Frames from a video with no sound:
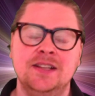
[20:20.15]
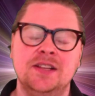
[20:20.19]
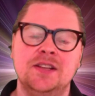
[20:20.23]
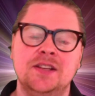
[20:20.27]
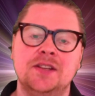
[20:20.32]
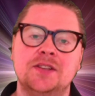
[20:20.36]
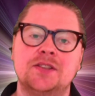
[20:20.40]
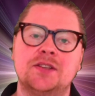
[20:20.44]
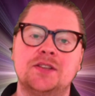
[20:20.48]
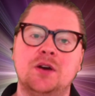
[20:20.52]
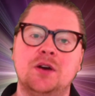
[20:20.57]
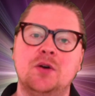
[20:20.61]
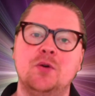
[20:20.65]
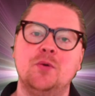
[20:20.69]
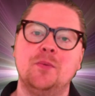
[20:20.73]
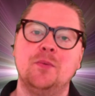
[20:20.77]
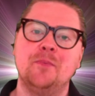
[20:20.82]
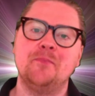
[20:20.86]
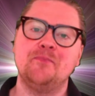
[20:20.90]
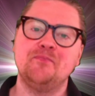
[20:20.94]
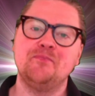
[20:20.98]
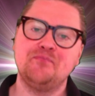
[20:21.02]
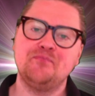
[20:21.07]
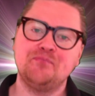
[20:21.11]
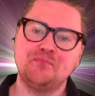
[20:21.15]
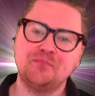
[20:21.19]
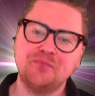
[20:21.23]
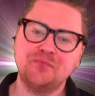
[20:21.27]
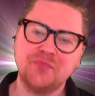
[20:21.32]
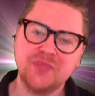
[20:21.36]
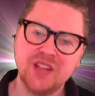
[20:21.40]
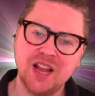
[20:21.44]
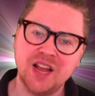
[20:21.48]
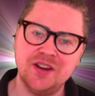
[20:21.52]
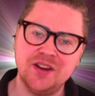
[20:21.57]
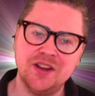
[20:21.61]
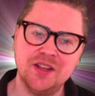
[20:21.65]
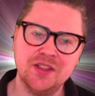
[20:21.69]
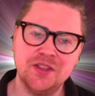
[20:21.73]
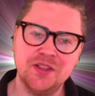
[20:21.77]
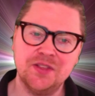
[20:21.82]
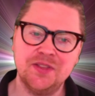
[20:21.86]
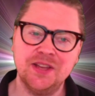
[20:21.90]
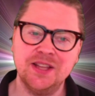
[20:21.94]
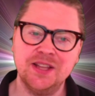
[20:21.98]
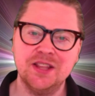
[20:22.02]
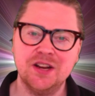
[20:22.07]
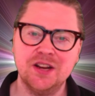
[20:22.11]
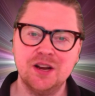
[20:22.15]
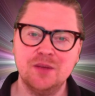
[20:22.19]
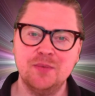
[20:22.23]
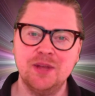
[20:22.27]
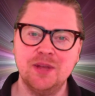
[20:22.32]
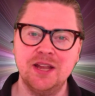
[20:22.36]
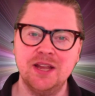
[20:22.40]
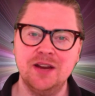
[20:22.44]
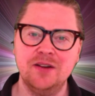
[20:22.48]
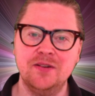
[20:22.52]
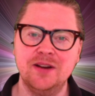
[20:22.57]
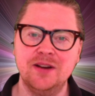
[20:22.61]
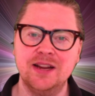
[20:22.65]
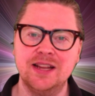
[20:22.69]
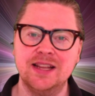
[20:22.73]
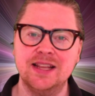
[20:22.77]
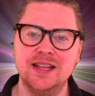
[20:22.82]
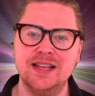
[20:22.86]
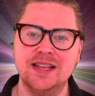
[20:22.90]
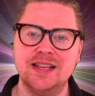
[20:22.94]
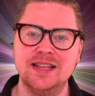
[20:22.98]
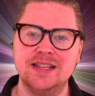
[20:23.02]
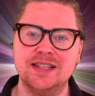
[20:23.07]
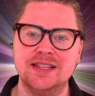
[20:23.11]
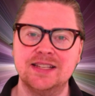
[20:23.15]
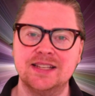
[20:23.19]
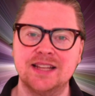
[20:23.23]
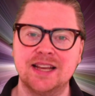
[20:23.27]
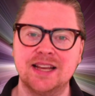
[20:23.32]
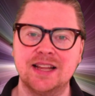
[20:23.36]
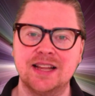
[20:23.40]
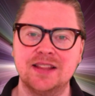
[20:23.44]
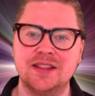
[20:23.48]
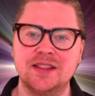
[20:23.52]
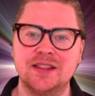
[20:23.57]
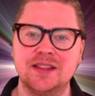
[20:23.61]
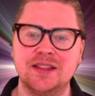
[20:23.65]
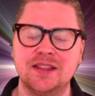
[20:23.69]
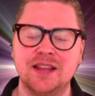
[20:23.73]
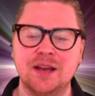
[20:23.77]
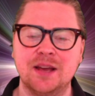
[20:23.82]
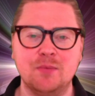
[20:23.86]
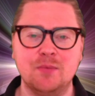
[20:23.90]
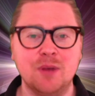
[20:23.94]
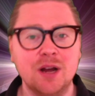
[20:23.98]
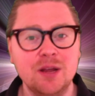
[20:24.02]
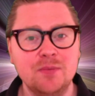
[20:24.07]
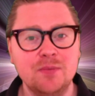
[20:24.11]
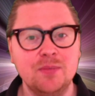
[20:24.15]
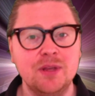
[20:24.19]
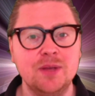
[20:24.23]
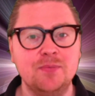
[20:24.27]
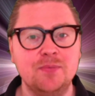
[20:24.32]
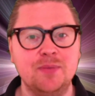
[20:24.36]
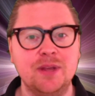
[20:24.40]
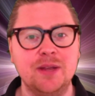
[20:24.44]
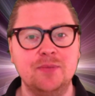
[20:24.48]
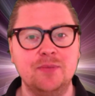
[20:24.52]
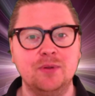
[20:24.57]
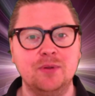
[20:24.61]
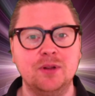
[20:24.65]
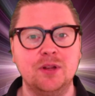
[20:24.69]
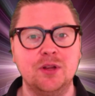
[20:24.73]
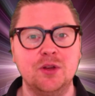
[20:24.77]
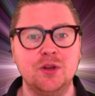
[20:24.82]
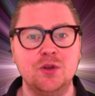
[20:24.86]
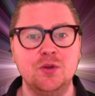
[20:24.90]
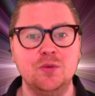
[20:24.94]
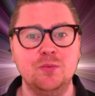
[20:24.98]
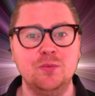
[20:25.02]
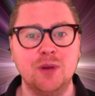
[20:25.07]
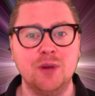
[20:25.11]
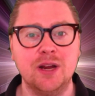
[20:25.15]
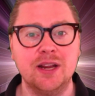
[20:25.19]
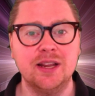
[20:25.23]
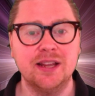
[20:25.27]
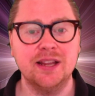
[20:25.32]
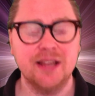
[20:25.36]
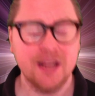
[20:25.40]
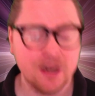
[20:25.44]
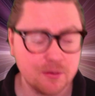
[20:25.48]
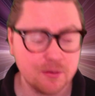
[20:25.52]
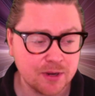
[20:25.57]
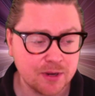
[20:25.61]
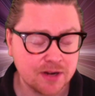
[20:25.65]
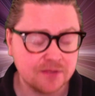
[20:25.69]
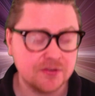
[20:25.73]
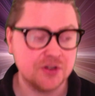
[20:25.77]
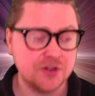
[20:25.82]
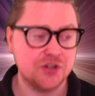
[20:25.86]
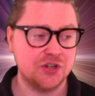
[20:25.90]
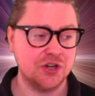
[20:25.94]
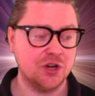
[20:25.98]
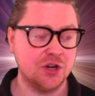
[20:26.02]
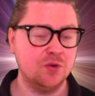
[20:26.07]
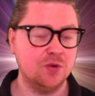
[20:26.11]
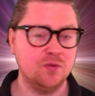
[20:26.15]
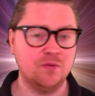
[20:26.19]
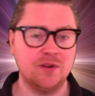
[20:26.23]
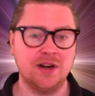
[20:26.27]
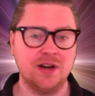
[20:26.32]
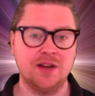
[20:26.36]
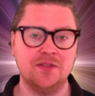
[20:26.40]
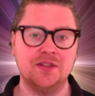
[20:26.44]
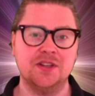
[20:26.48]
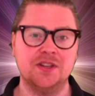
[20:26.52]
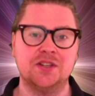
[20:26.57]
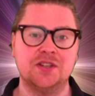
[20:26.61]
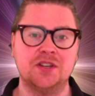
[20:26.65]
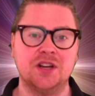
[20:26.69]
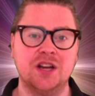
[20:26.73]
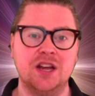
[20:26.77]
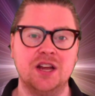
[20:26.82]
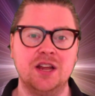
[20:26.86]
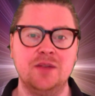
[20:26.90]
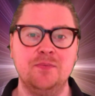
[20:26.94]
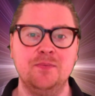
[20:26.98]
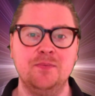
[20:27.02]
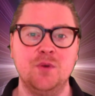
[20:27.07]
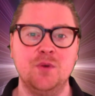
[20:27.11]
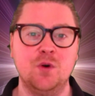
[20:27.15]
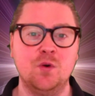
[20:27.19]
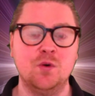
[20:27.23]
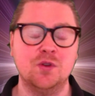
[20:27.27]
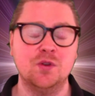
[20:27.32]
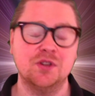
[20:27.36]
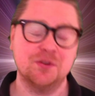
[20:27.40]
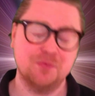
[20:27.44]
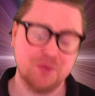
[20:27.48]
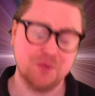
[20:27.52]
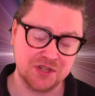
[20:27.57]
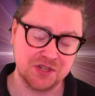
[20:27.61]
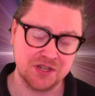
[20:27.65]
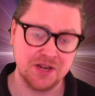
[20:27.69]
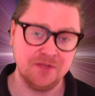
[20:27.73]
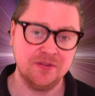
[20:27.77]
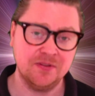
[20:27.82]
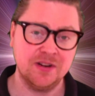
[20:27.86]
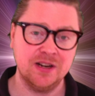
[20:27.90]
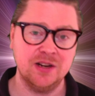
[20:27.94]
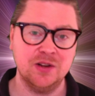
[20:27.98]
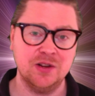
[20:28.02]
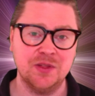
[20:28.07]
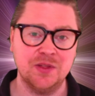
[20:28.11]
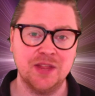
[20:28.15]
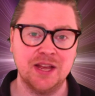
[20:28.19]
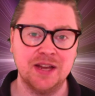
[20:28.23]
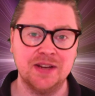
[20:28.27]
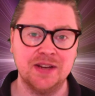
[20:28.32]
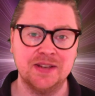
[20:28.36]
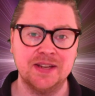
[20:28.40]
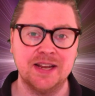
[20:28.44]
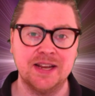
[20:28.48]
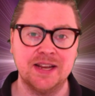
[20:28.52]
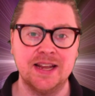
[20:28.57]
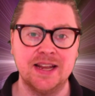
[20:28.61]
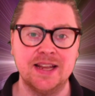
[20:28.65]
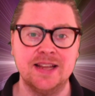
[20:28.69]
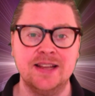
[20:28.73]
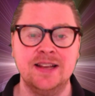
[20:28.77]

So another thing that I'm hearing is that there might be people who might get a bit of a jolt around this time, or specifically on that day,